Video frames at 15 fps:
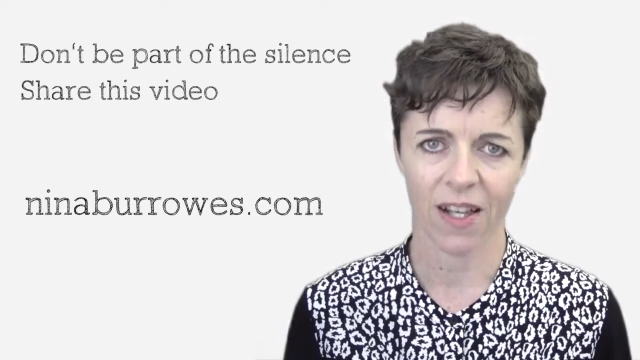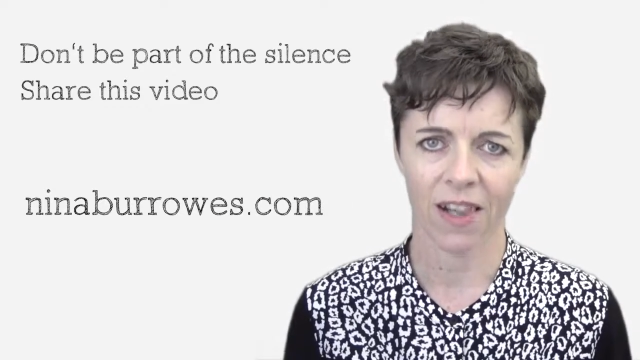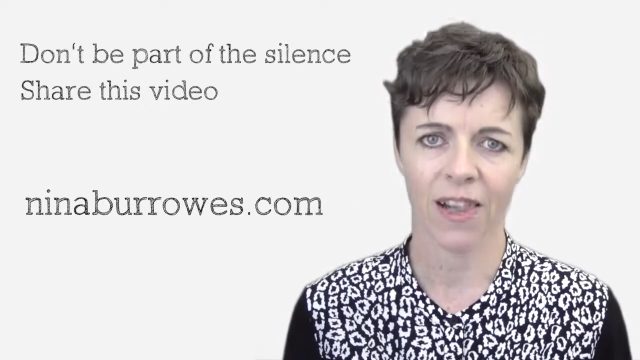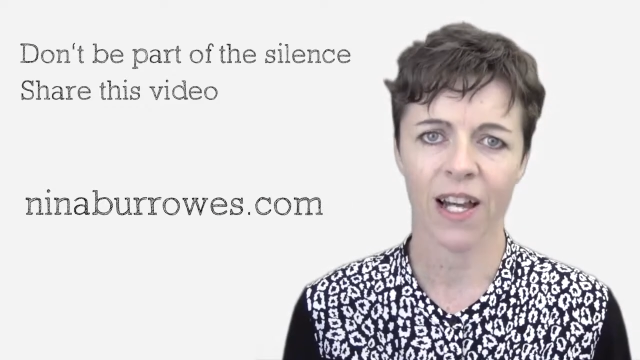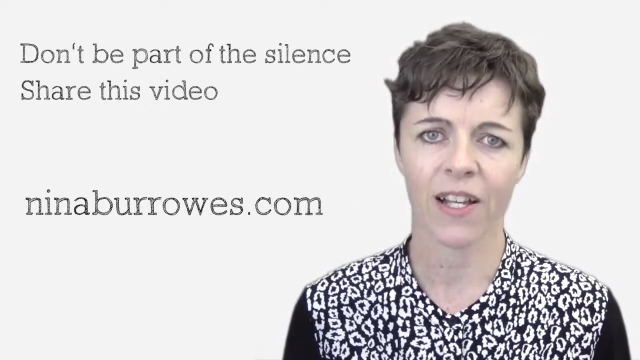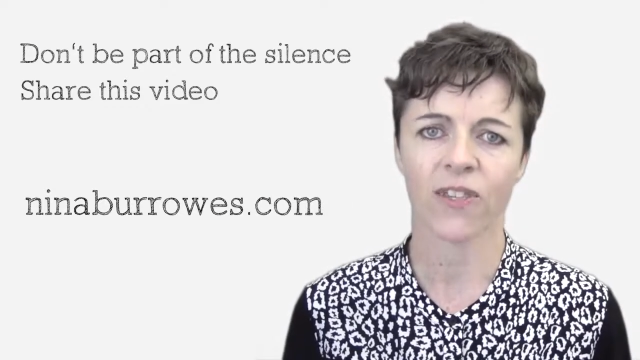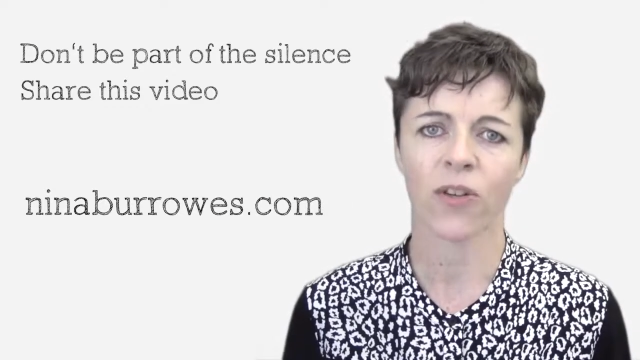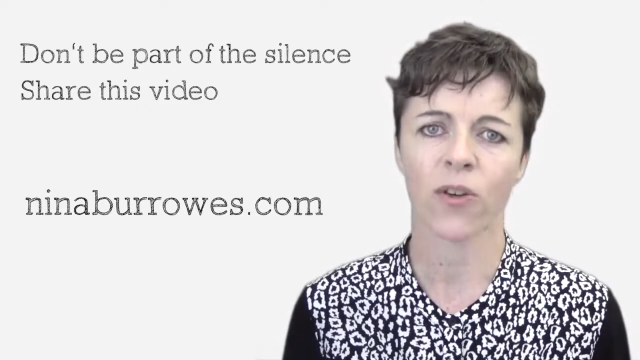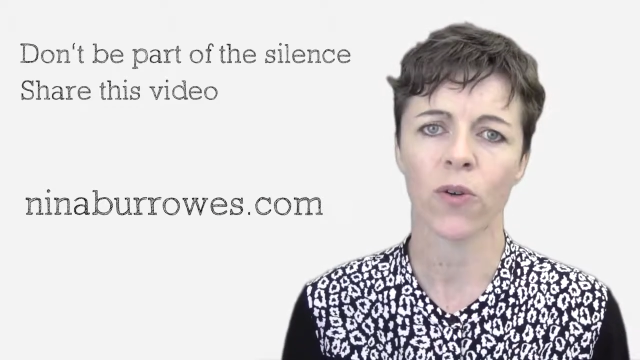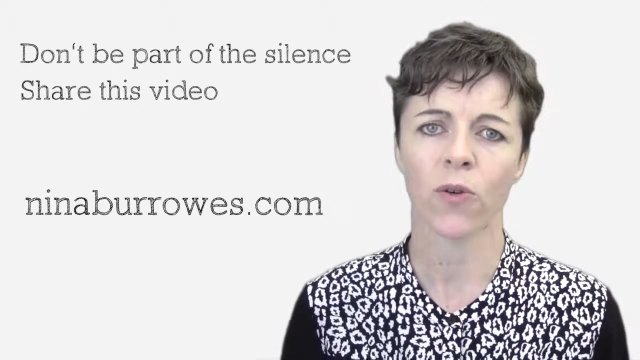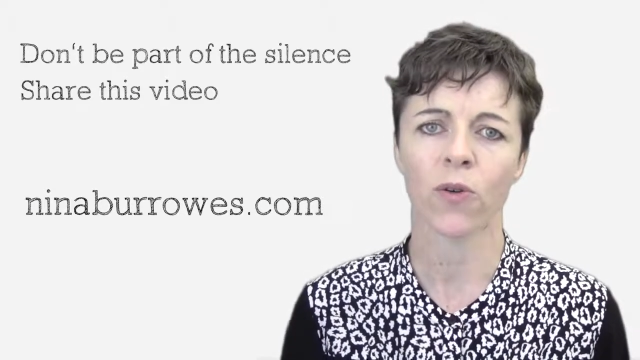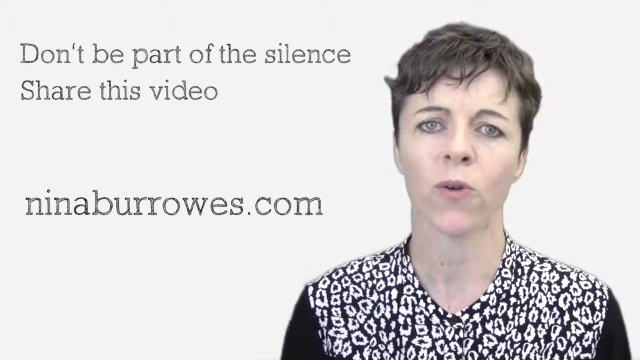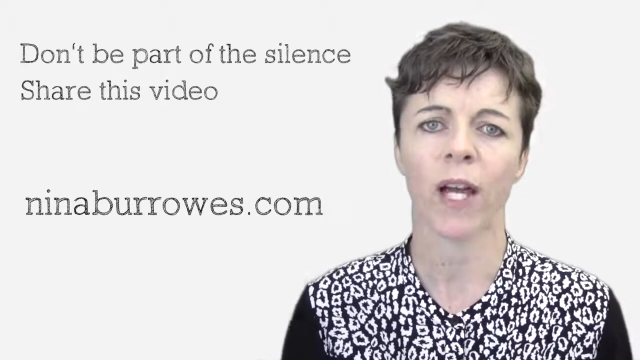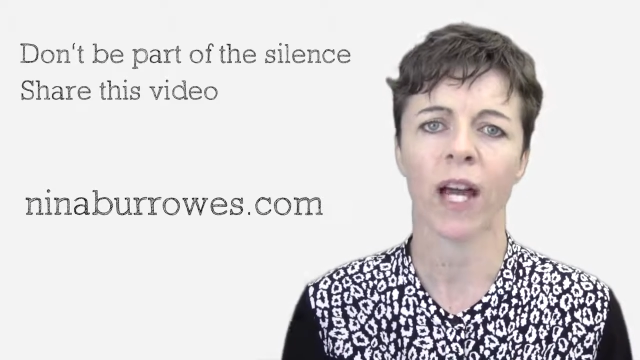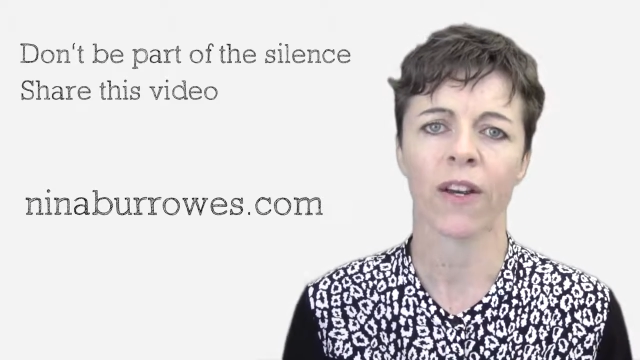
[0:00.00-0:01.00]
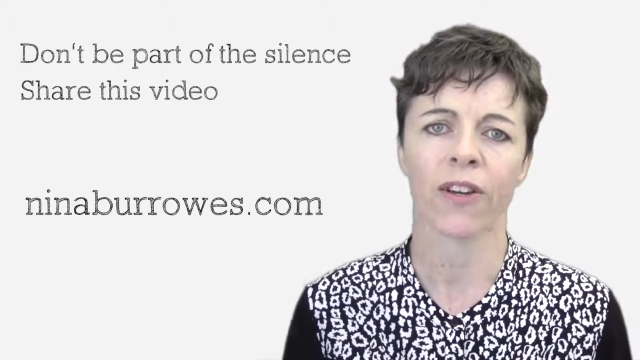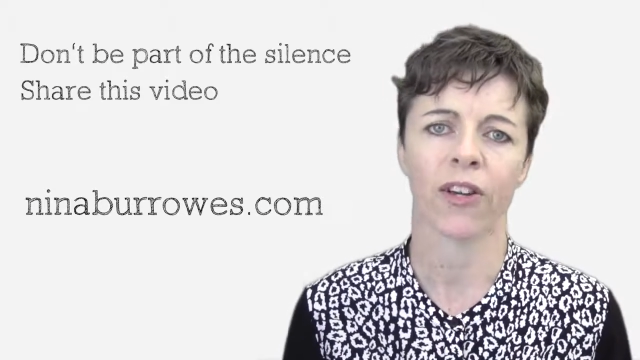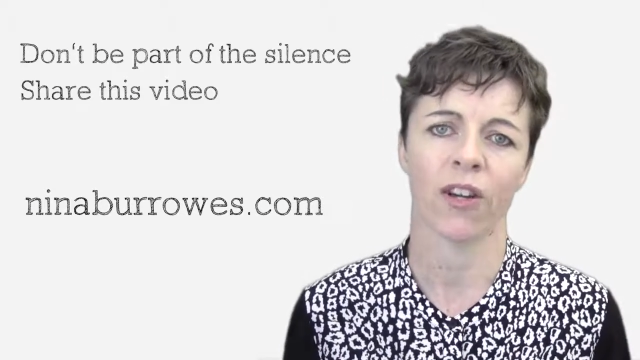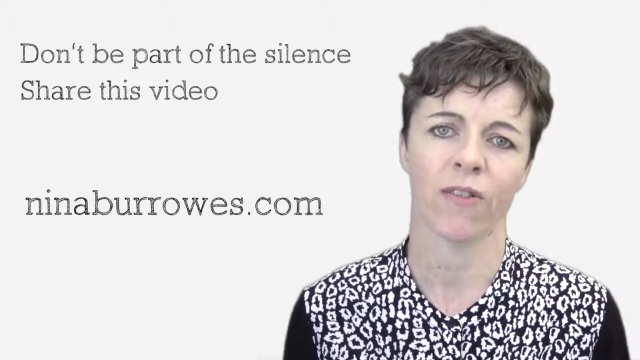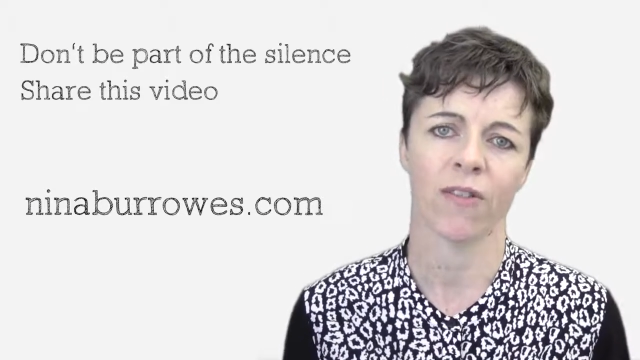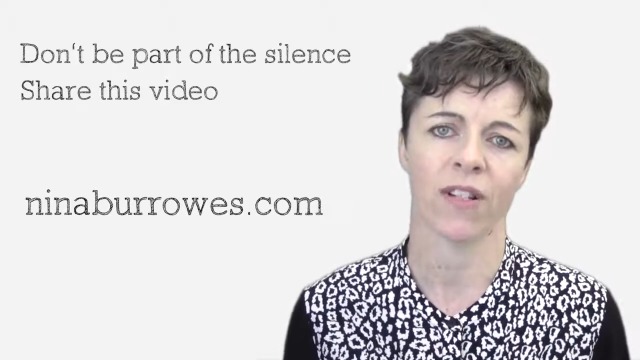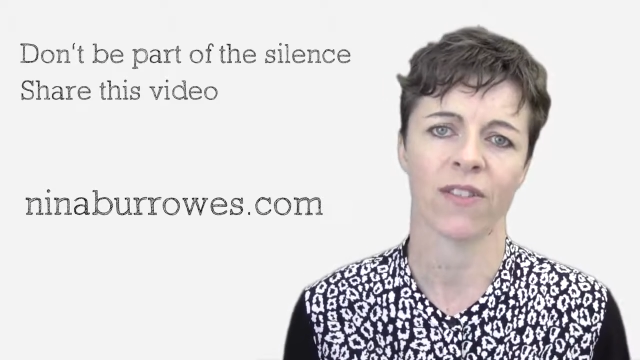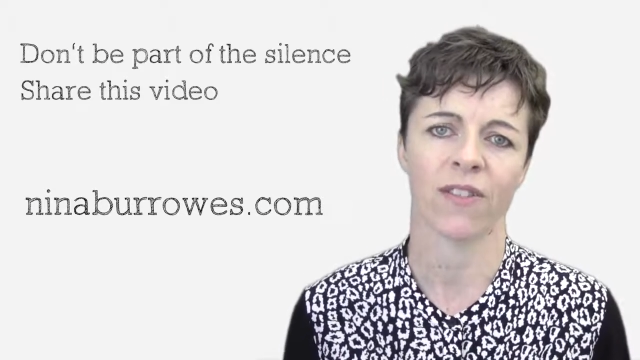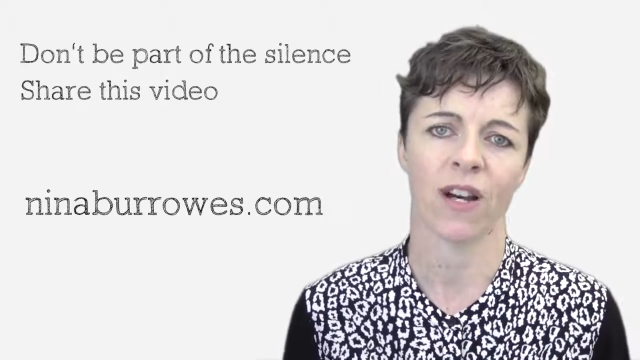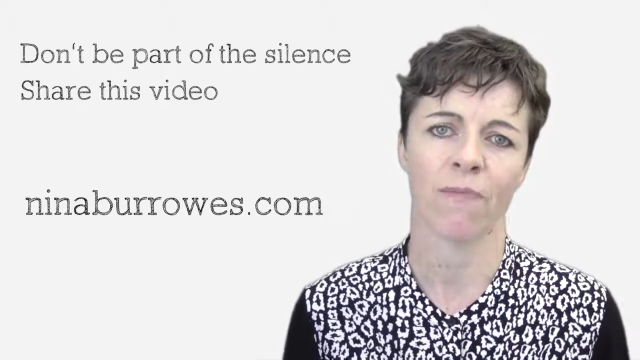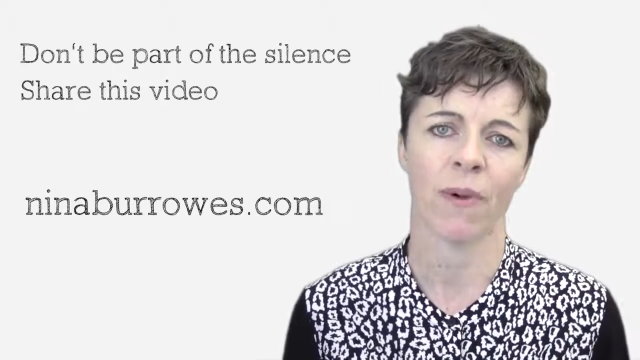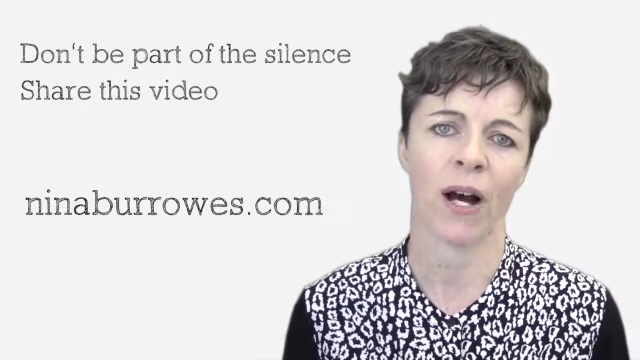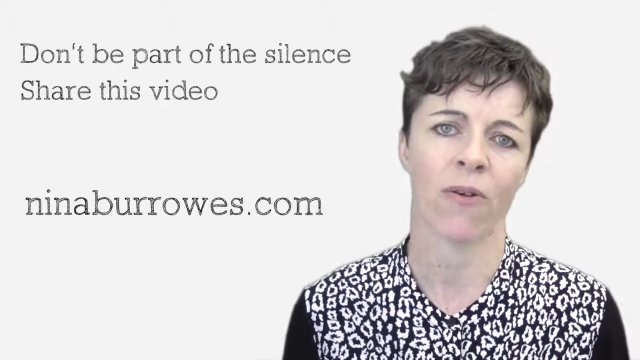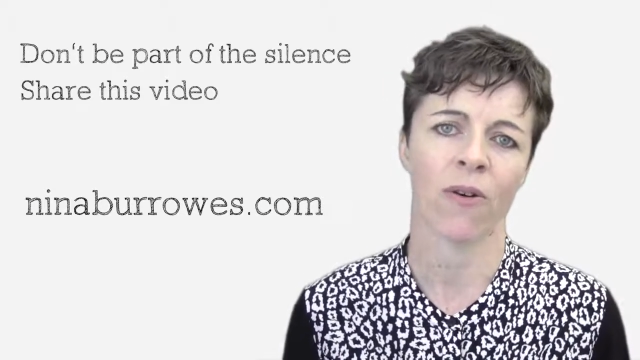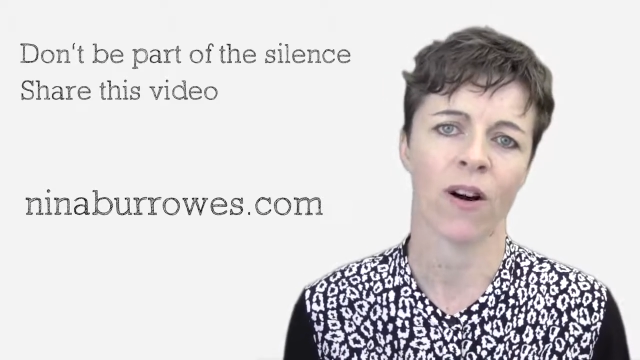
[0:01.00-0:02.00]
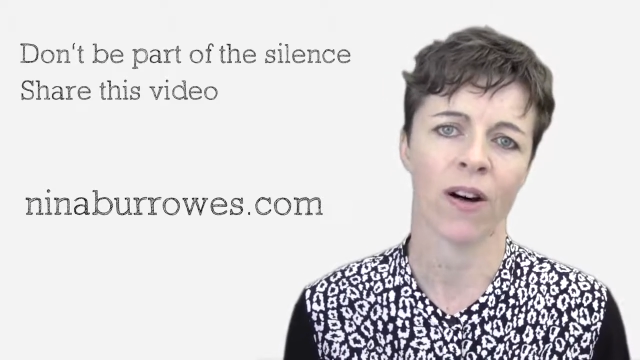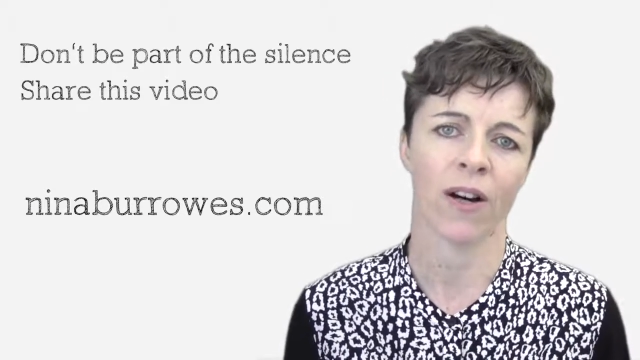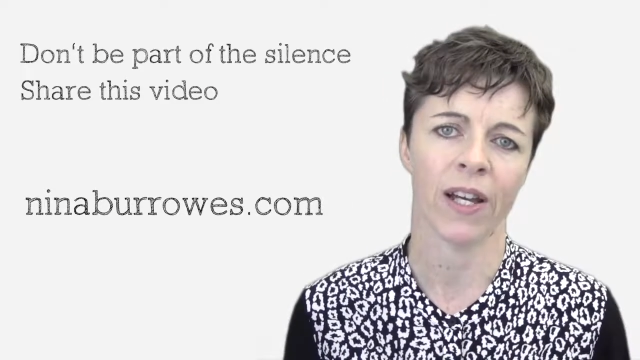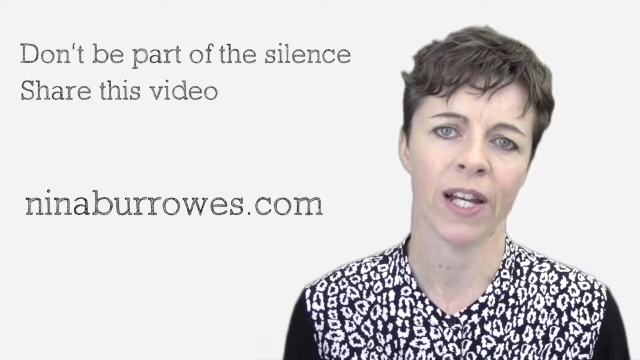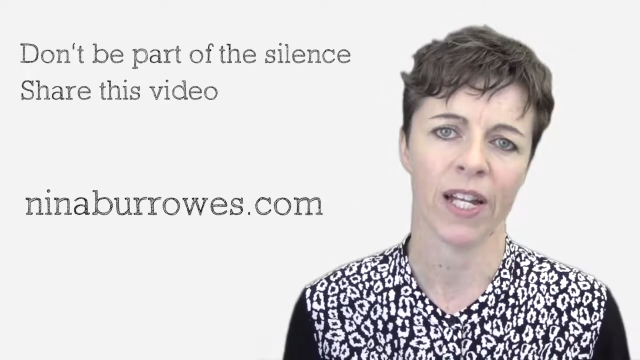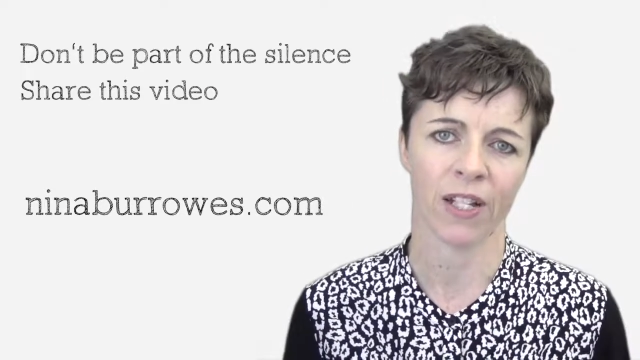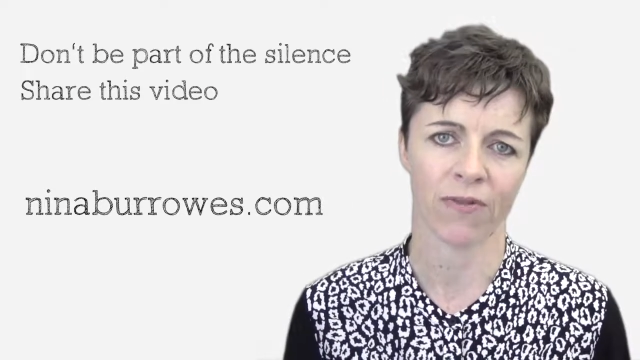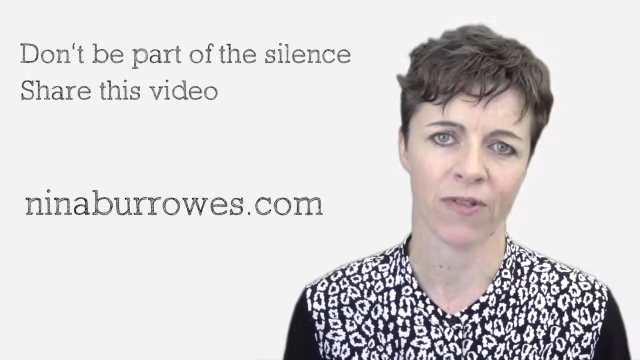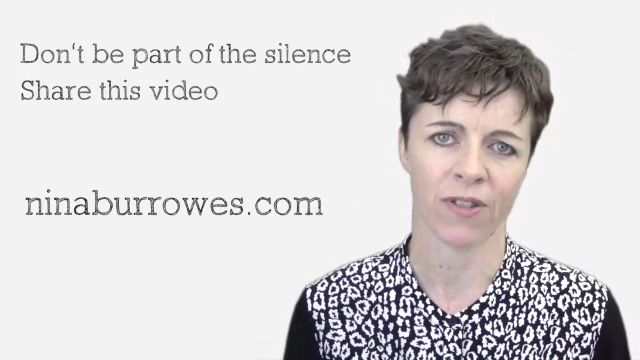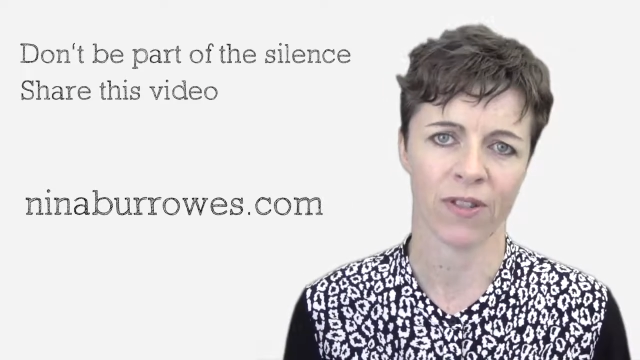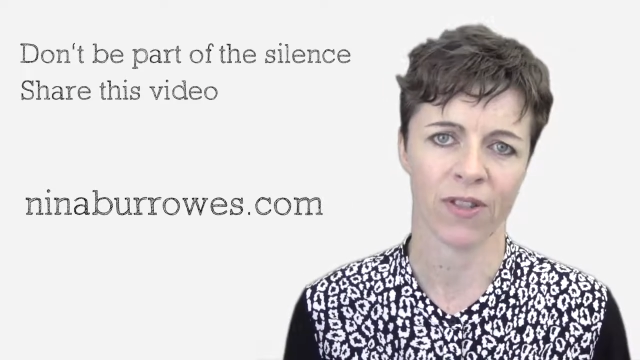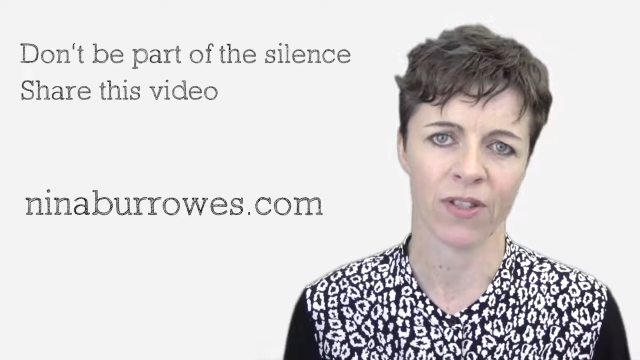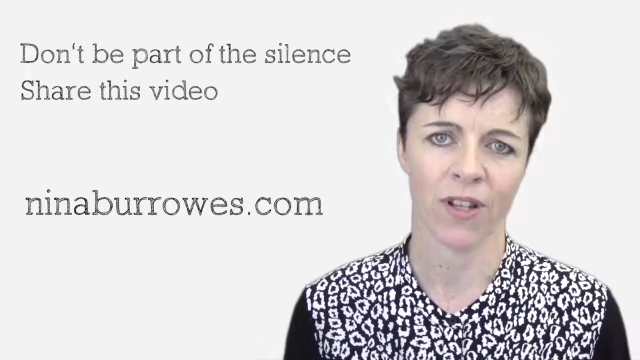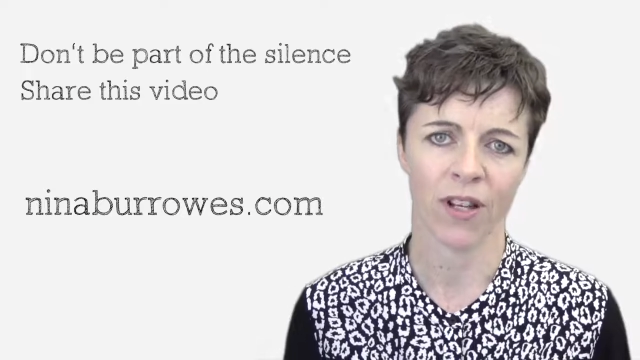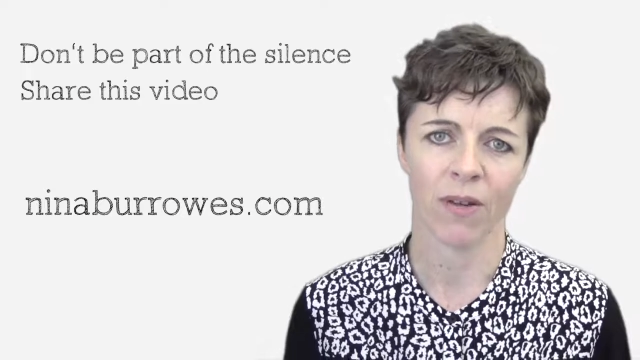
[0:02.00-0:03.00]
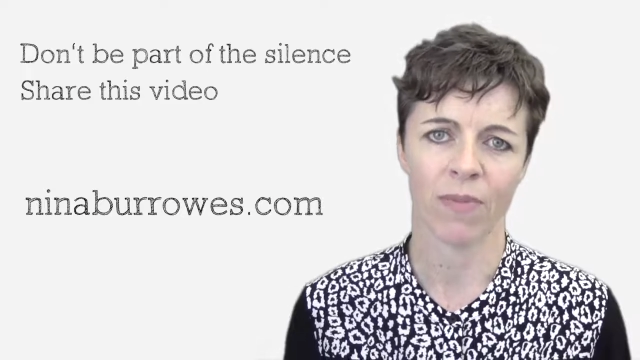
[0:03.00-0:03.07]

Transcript: Let's all get curious about our ignorance,